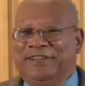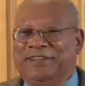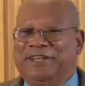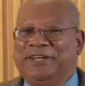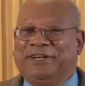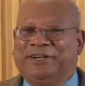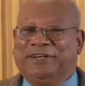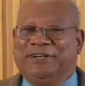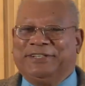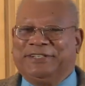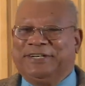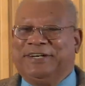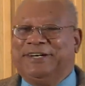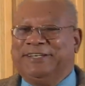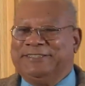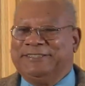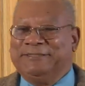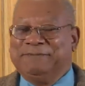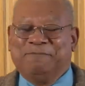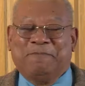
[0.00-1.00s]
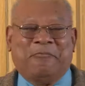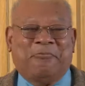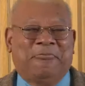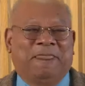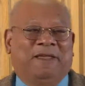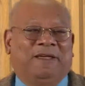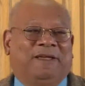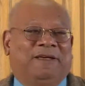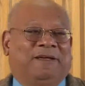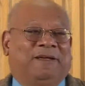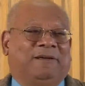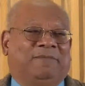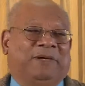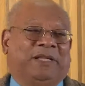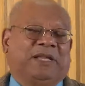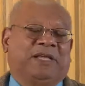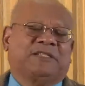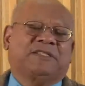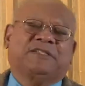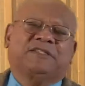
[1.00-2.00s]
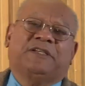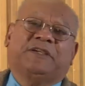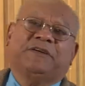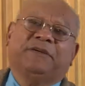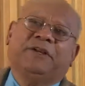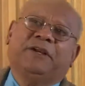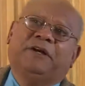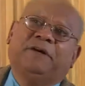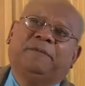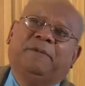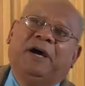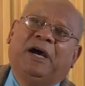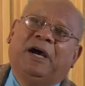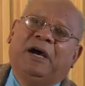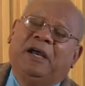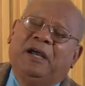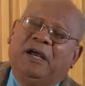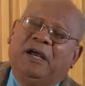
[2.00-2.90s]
they caught on. Uh, but that's the no. Uh,